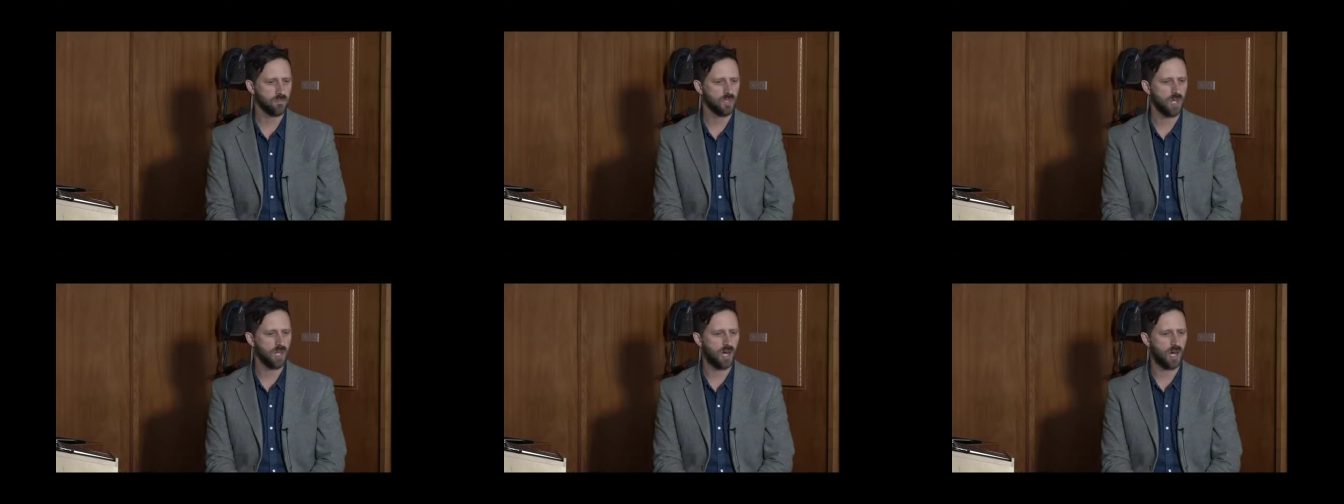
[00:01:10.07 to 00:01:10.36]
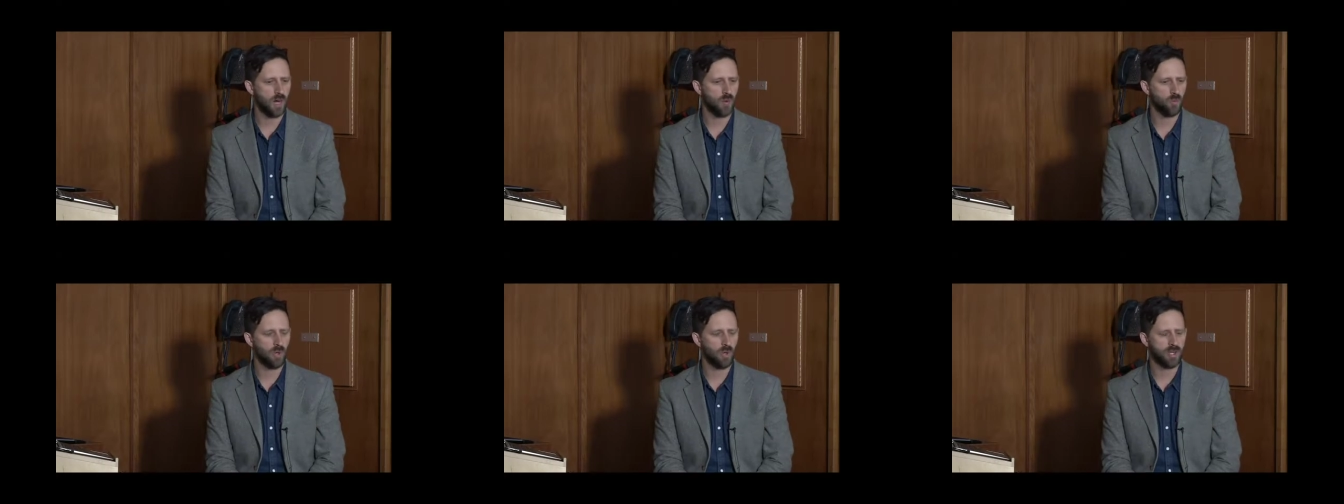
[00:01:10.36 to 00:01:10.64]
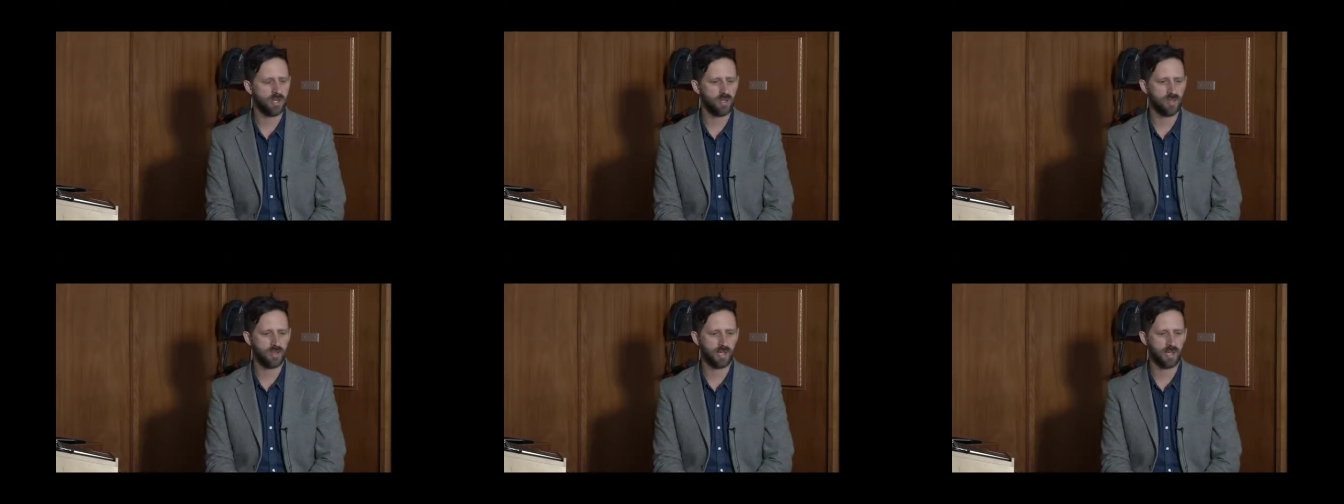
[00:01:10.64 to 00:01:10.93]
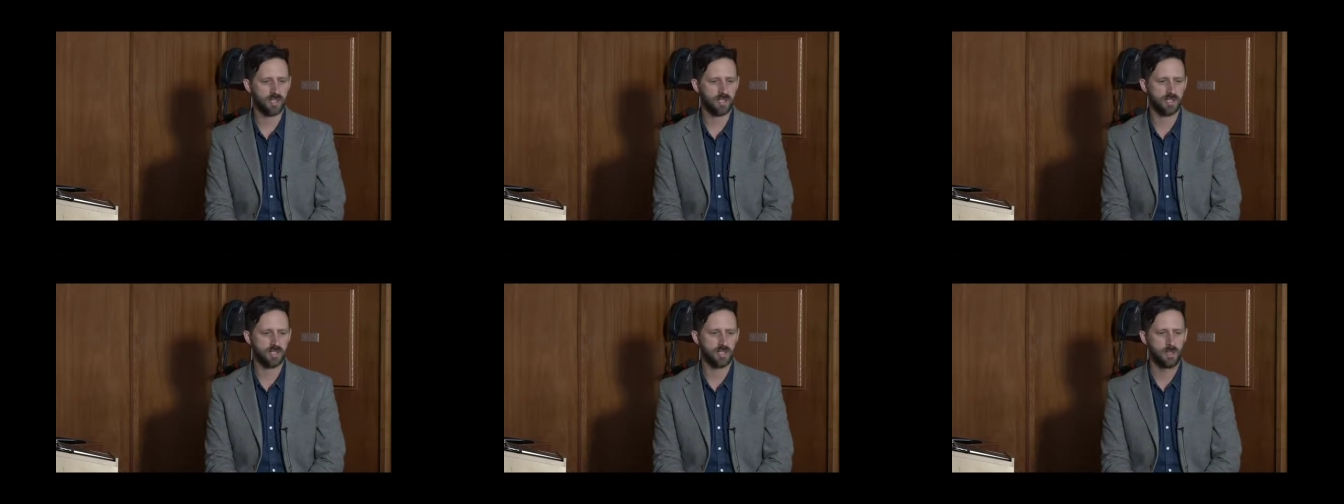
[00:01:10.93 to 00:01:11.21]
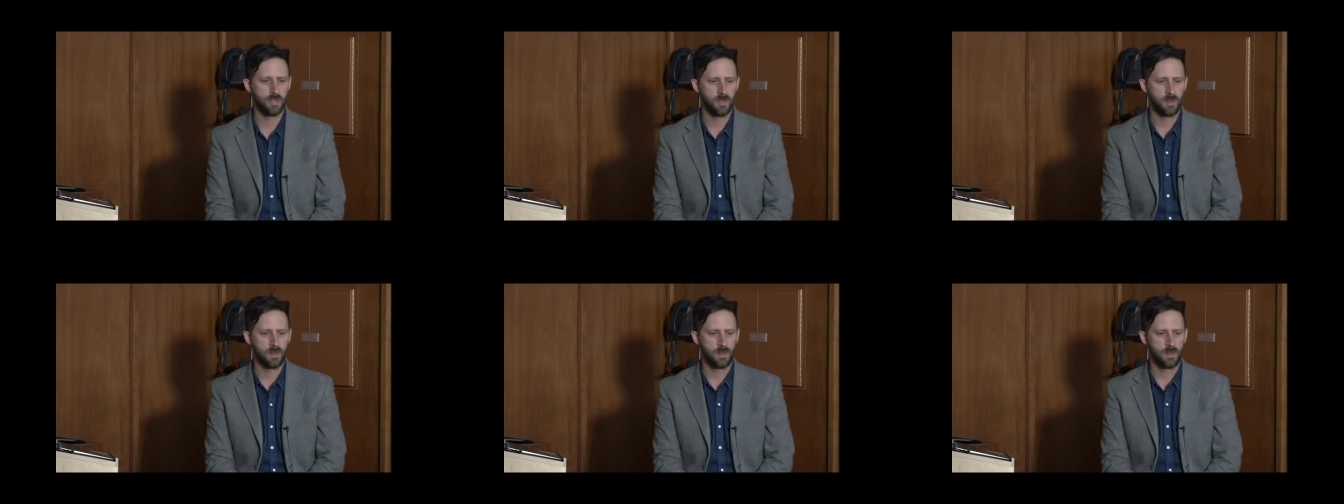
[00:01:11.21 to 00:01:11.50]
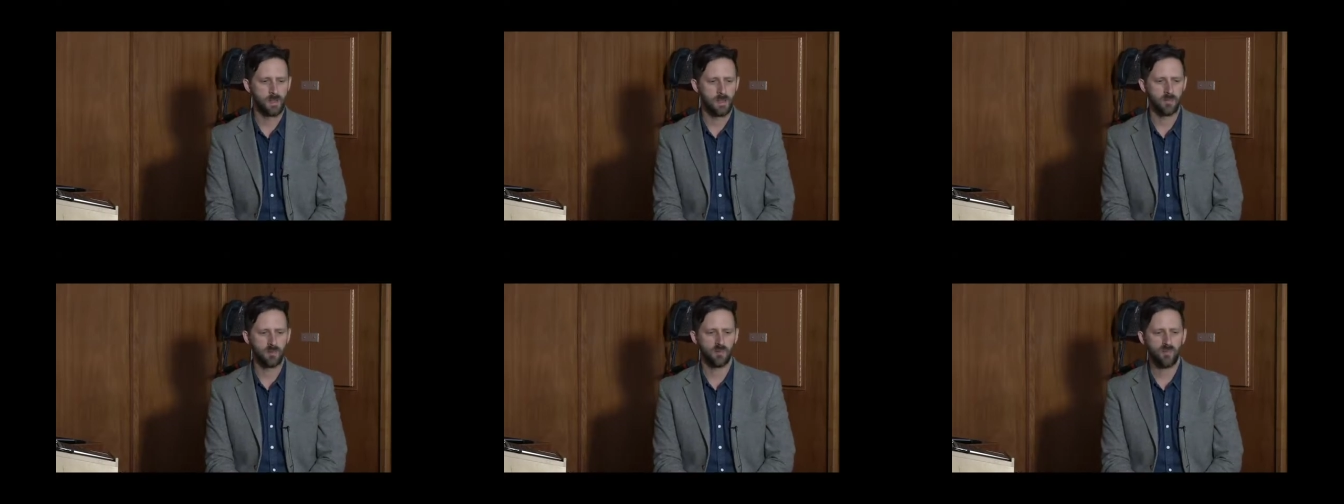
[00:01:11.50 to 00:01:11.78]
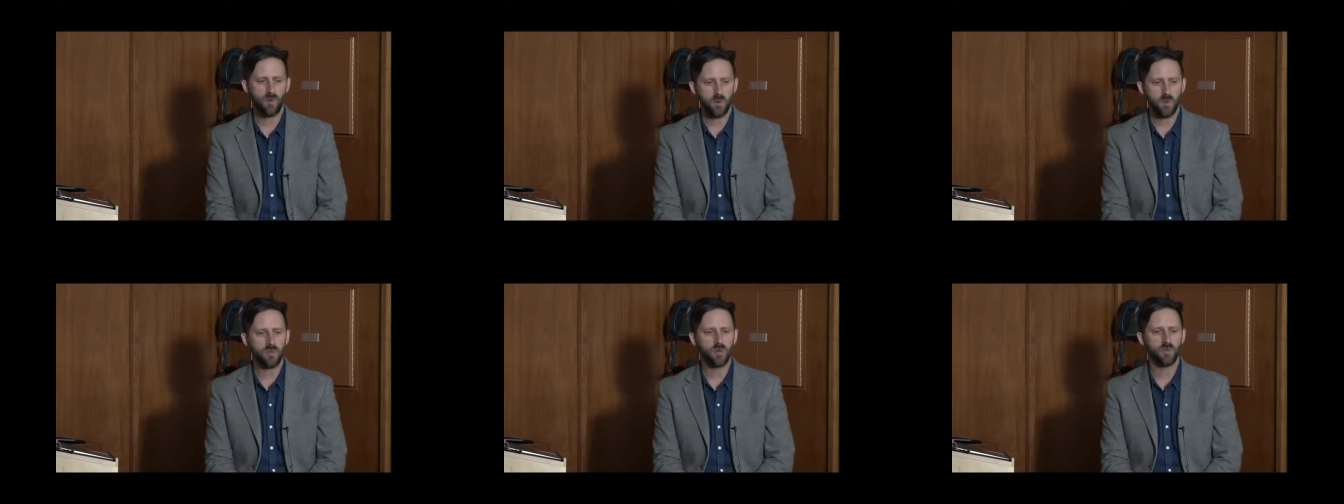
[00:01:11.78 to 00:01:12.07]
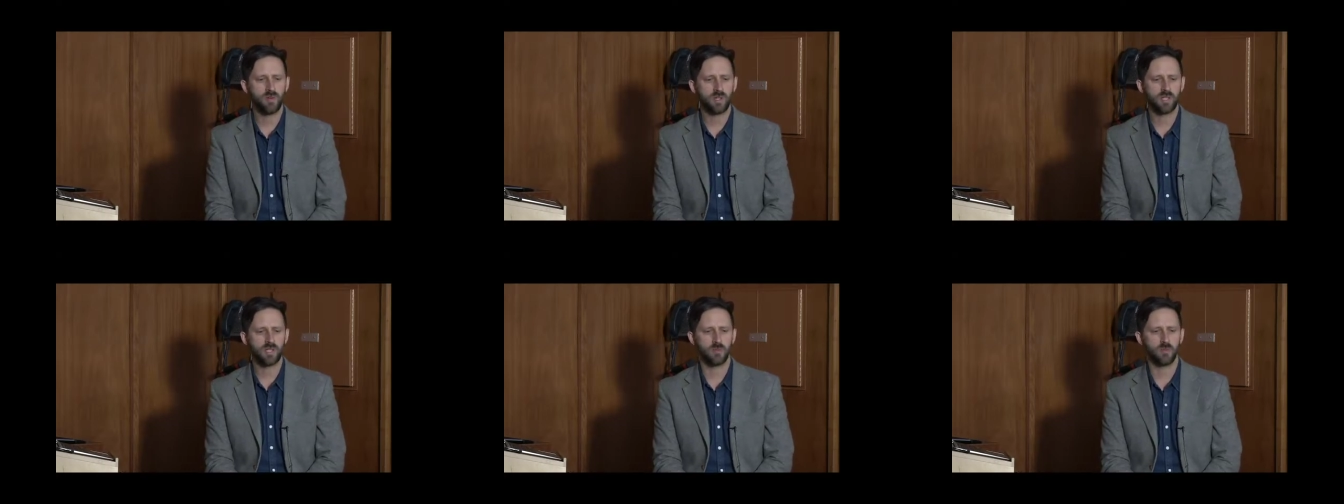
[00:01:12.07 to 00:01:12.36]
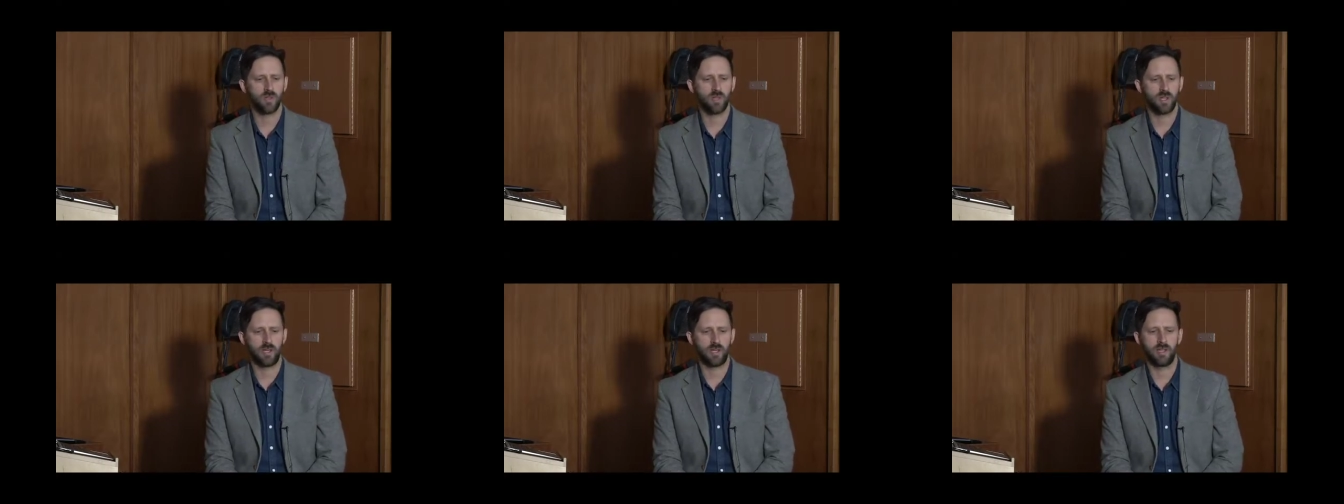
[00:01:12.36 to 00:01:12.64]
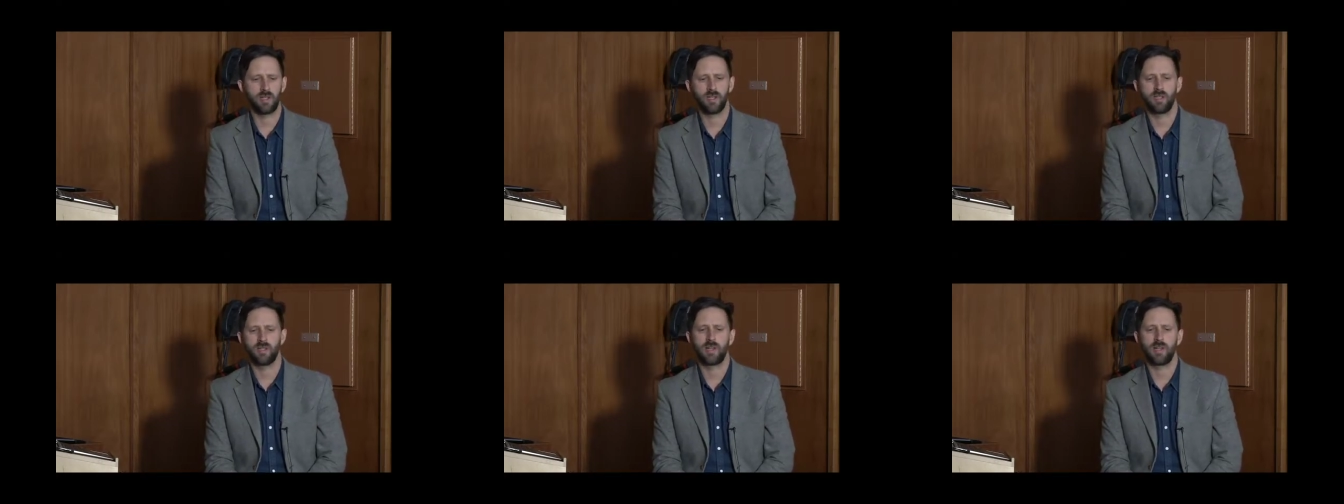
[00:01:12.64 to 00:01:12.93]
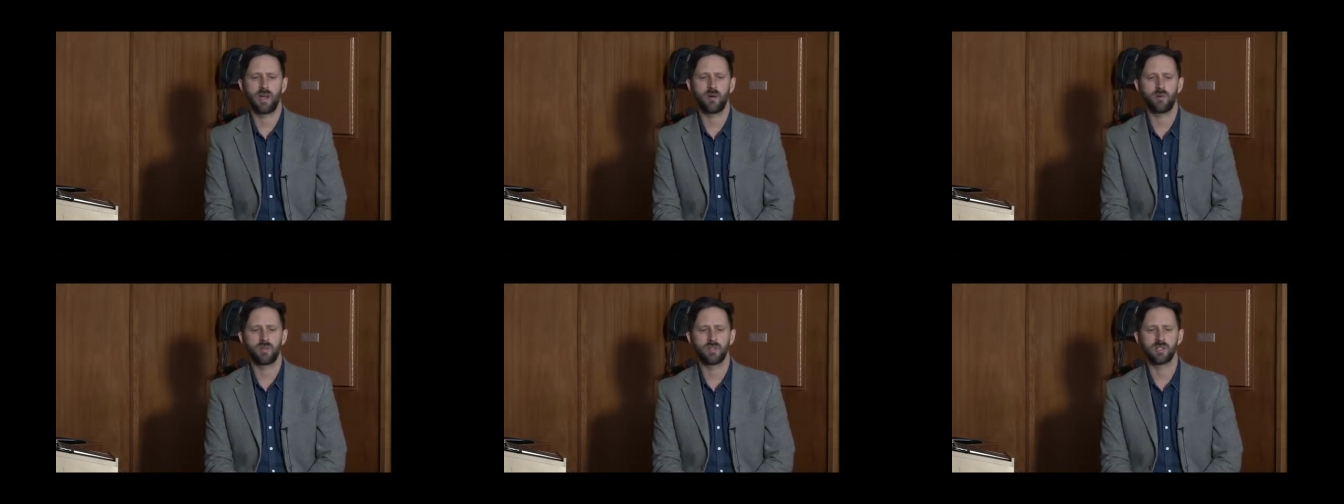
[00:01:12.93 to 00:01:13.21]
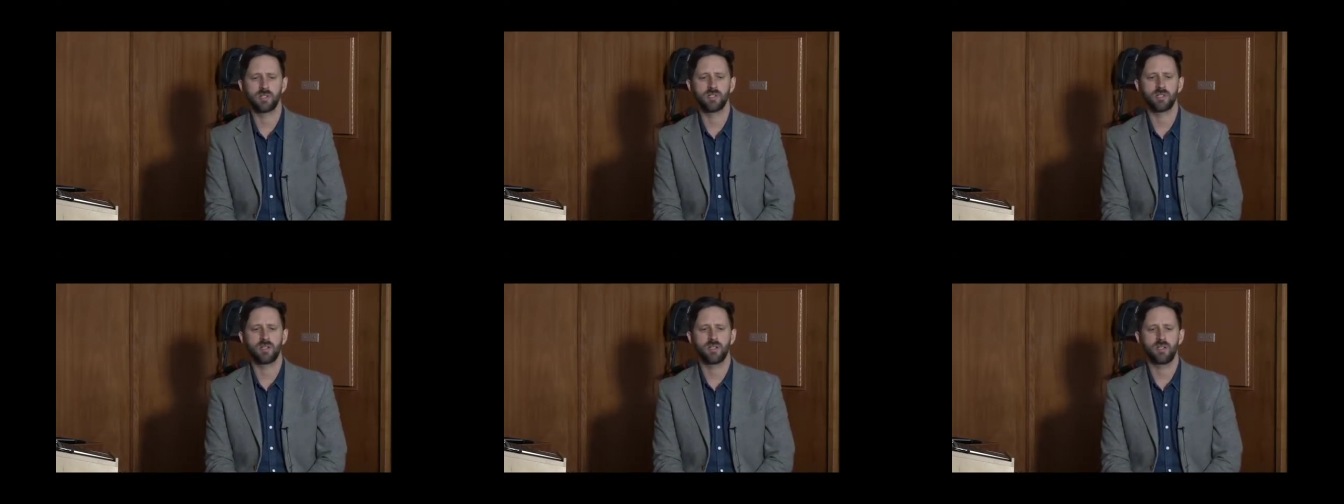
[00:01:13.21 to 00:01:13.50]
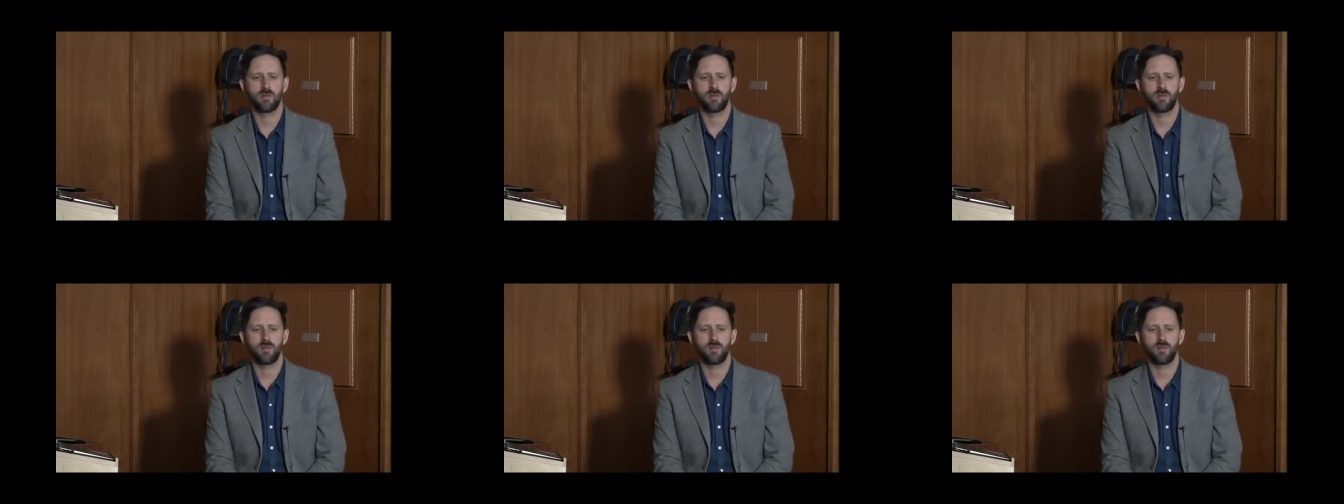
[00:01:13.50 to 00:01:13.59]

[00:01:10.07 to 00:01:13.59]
of the things before moving to Berlin that I was